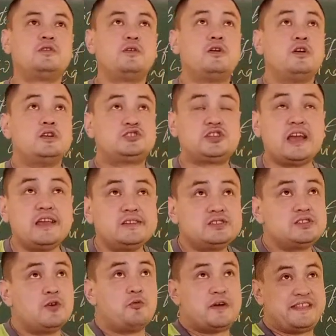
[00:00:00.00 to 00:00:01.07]
change in
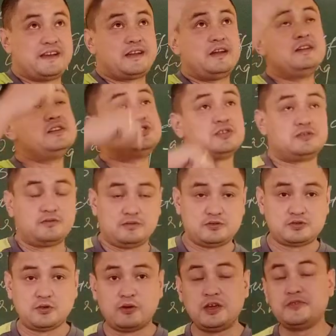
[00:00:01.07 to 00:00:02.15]
the weather condition.
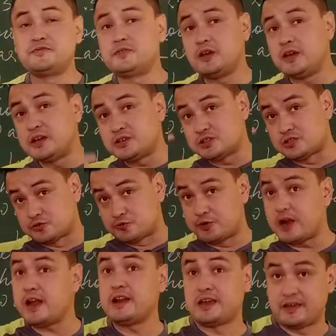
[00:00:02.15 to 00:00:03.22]
So if it is
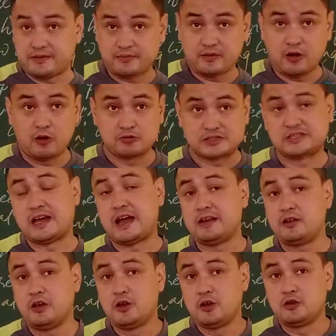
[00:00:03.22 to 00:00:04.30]
raining outside,
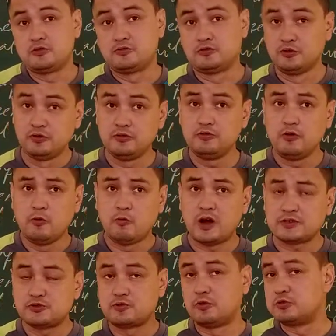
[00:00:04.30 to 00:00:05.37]
do you want
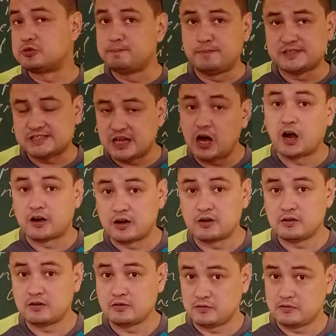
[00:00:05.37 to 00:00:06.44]
to go to bazaar?
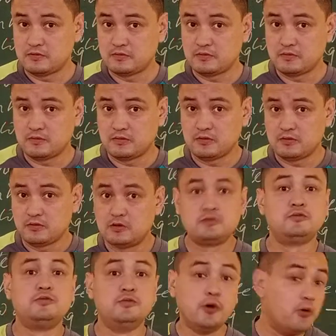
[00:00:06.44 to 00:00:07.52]

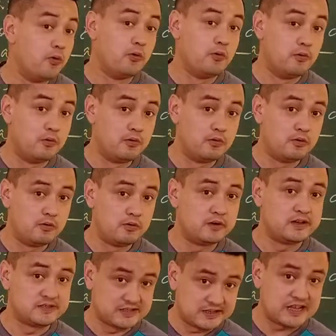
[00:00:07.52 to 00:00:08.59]
No,
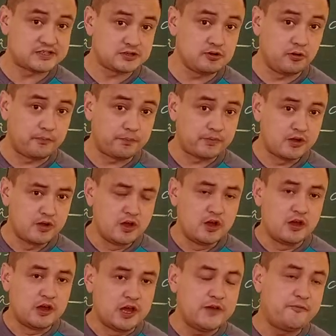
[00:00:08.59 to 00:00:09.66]
isn't that so?
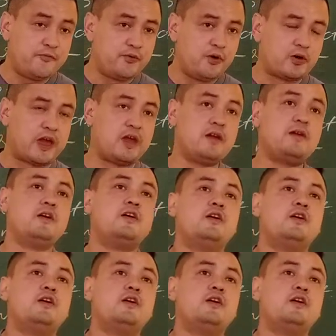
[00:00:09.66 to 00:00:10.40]
If, okay,